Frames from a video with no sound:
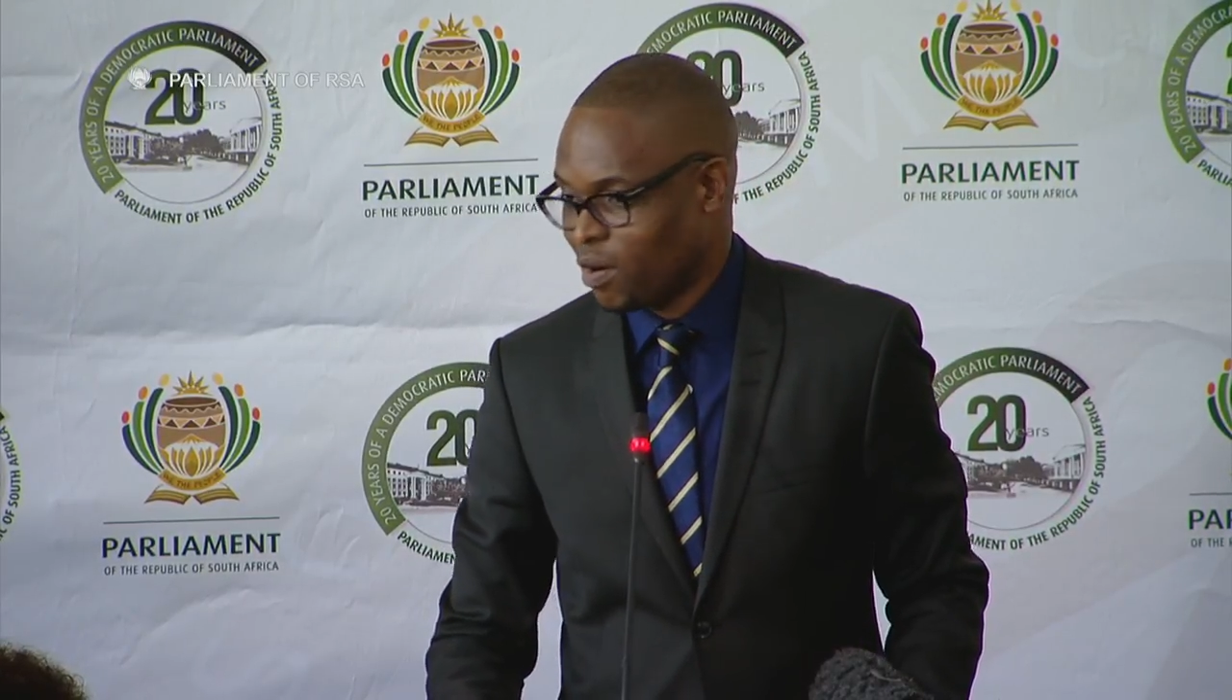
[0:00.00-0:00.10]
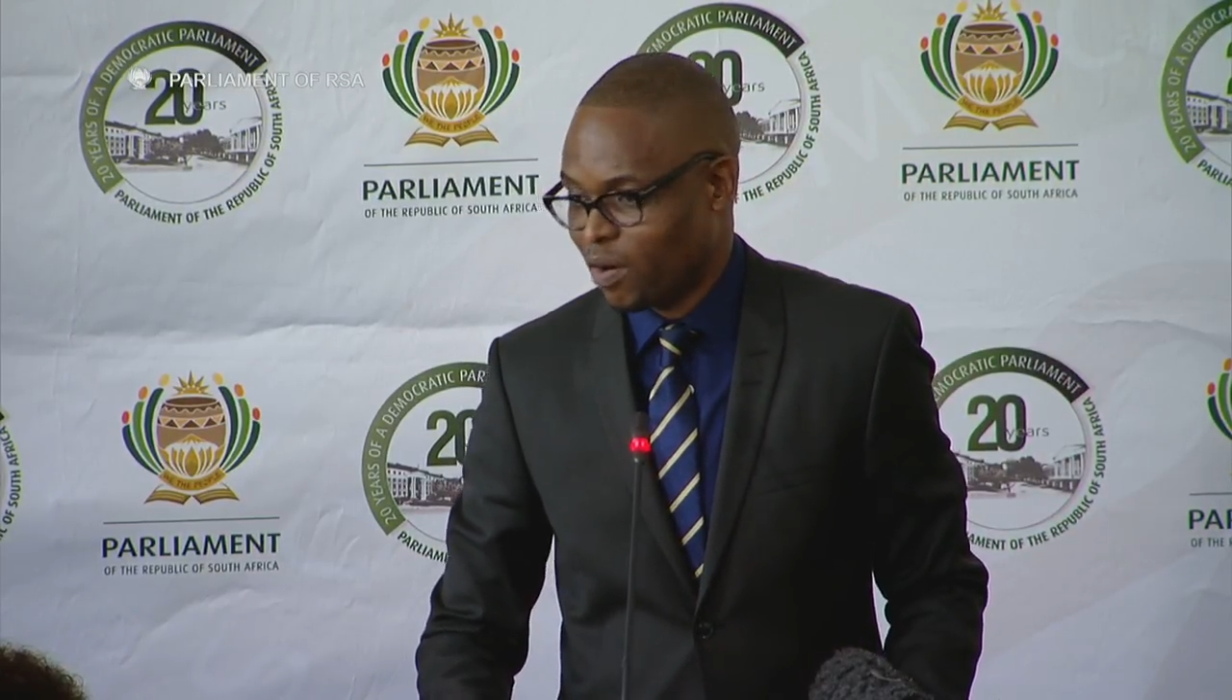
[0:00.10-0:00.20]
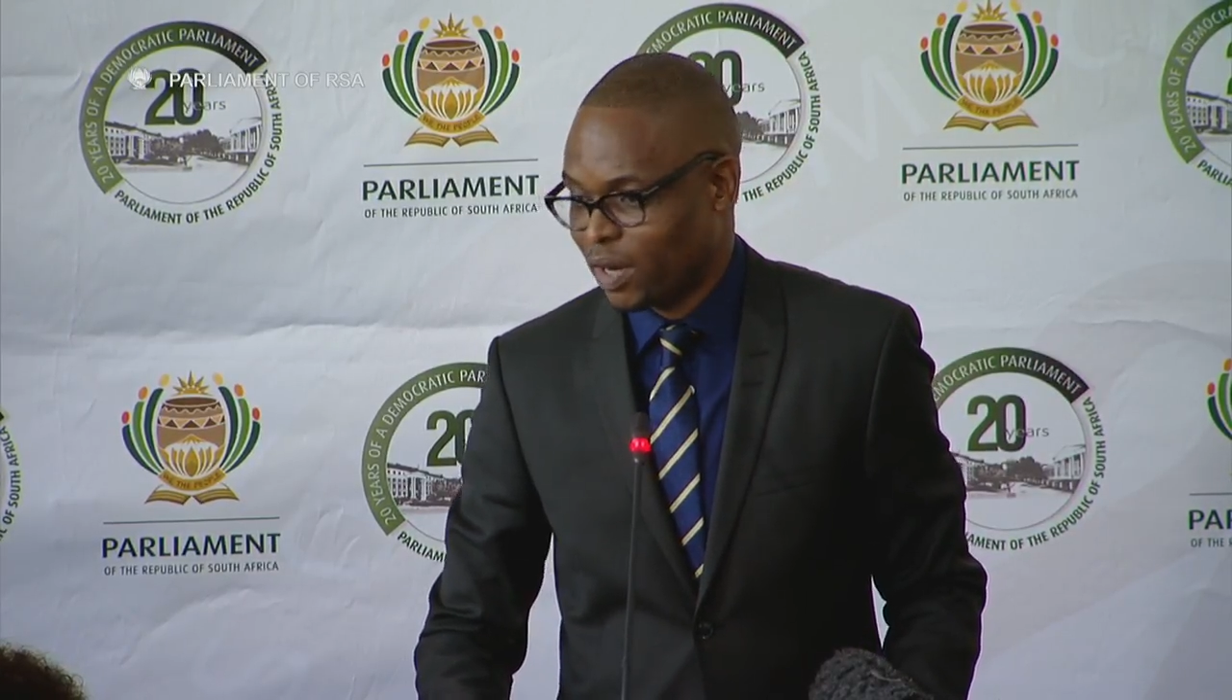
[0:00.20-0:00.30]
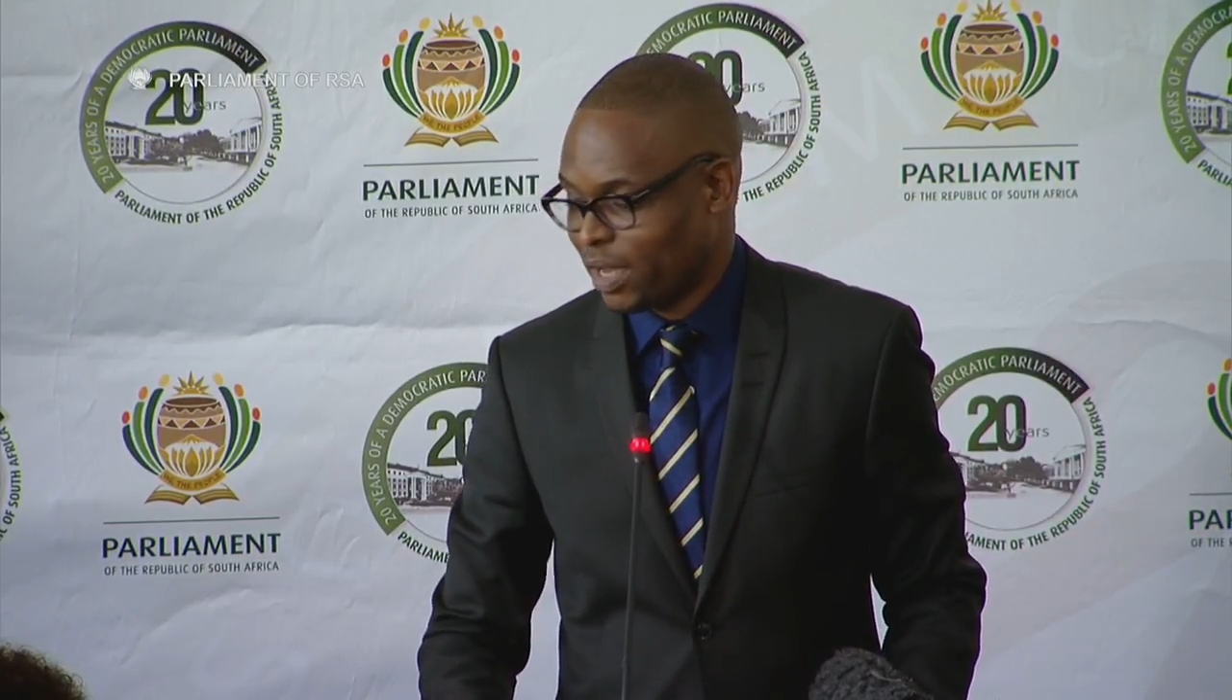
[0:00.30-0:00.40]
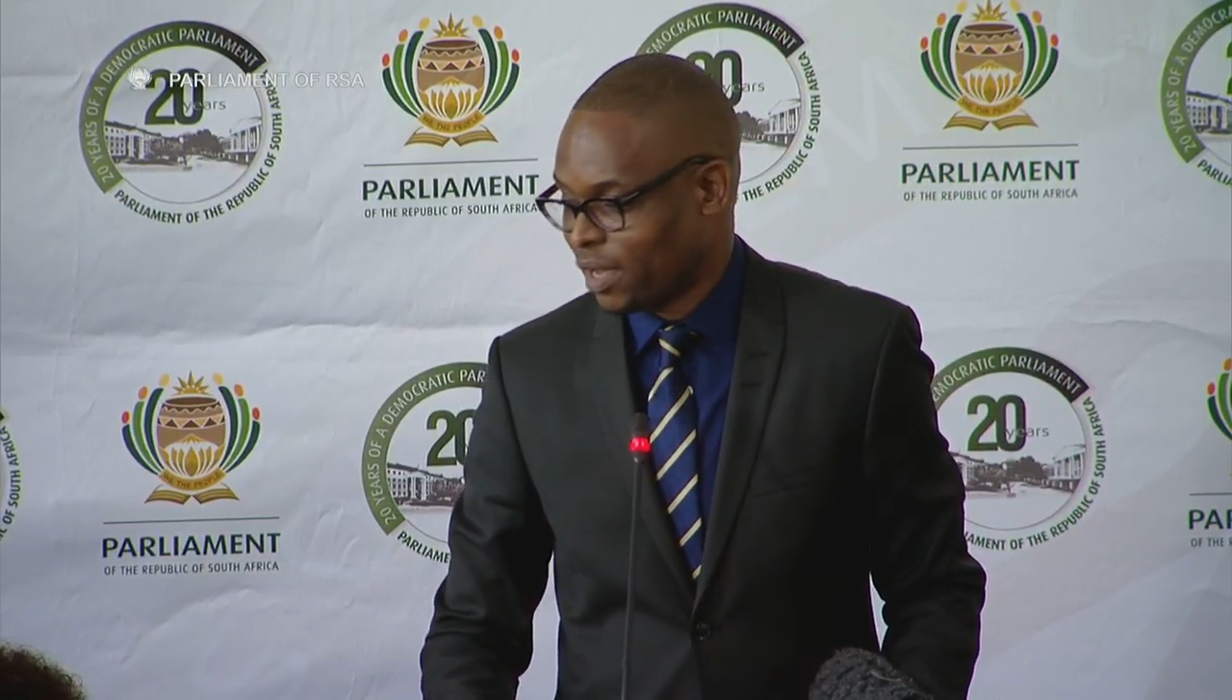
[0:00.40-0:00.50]

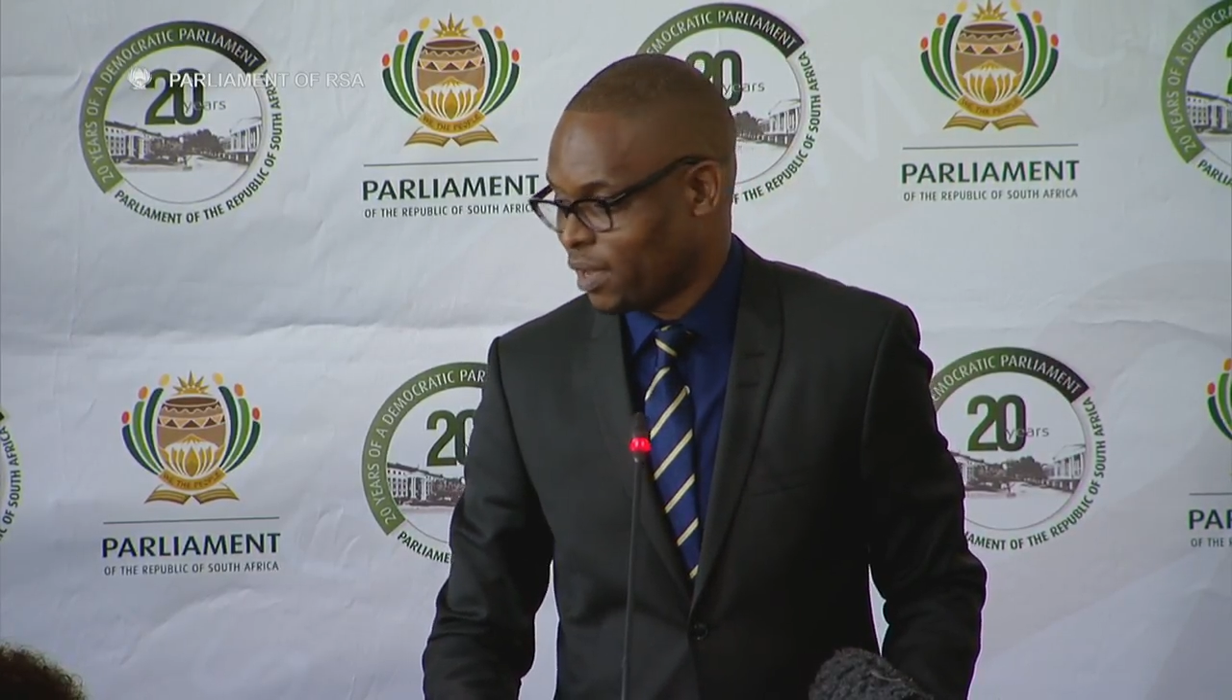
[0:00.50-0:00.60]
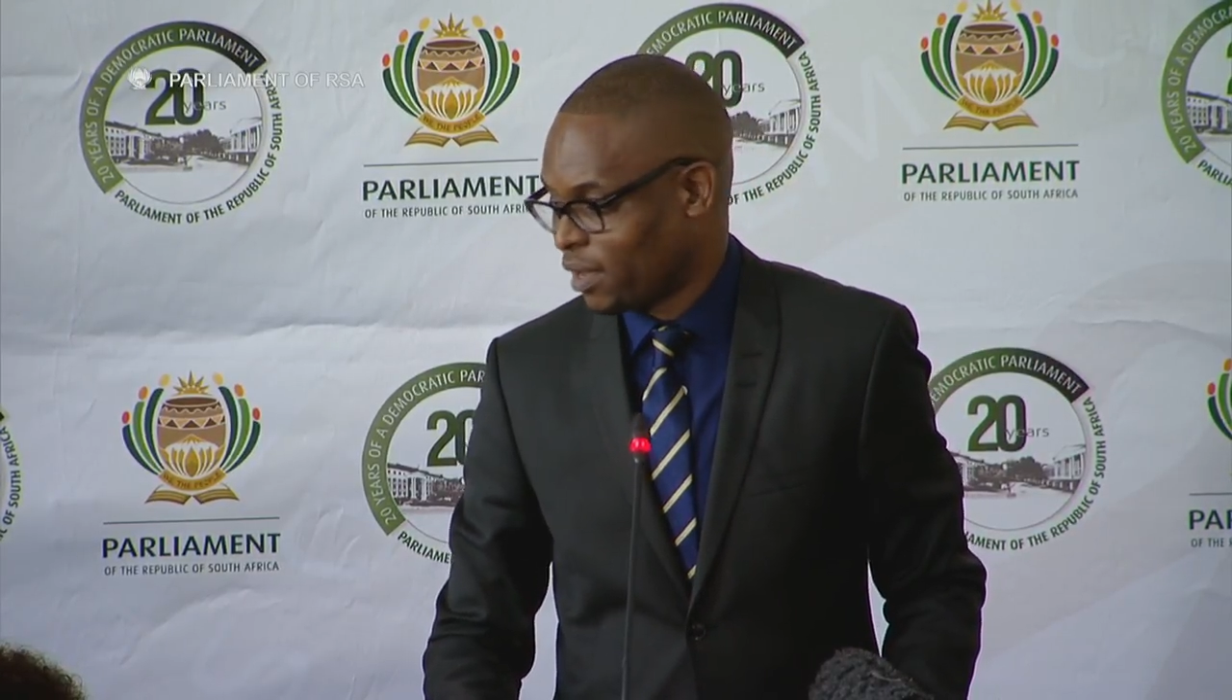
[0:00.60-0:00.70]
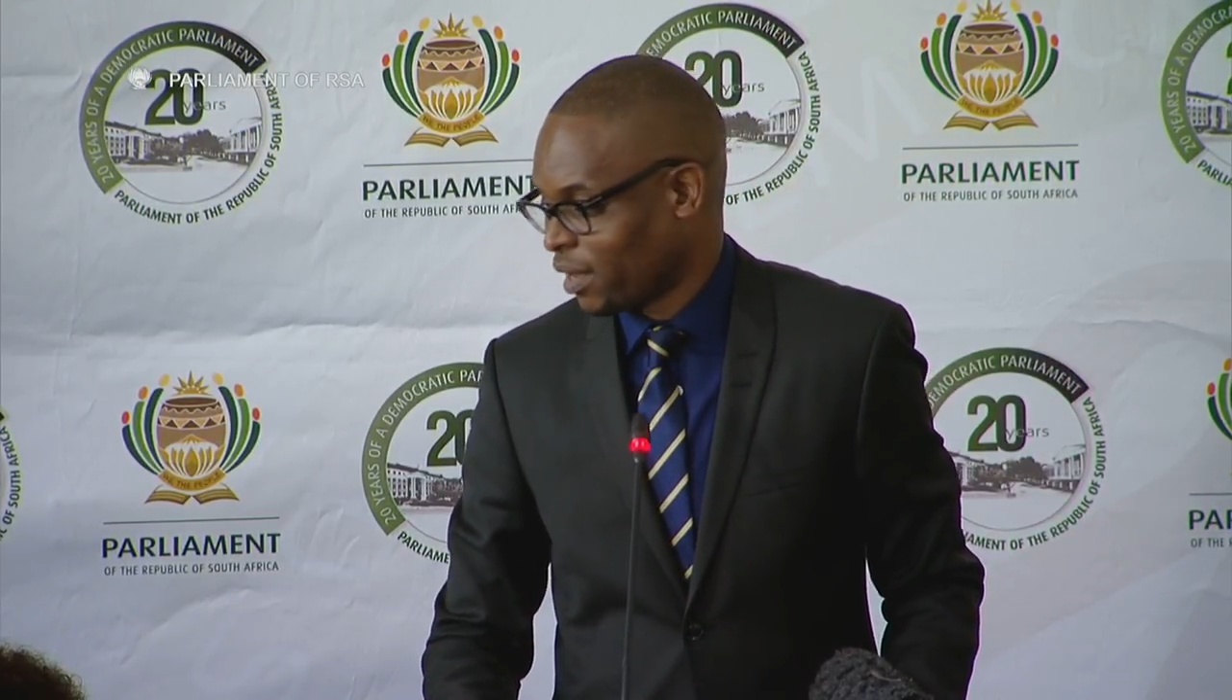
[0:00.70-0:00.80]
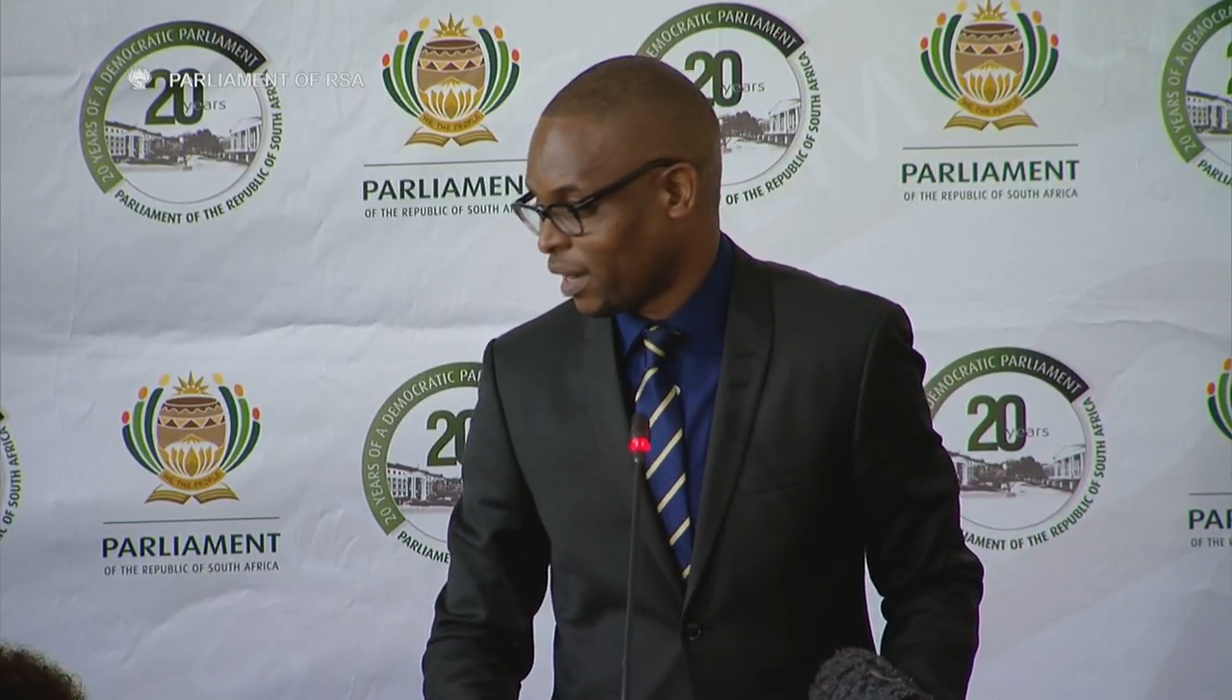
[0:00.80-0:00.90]
on her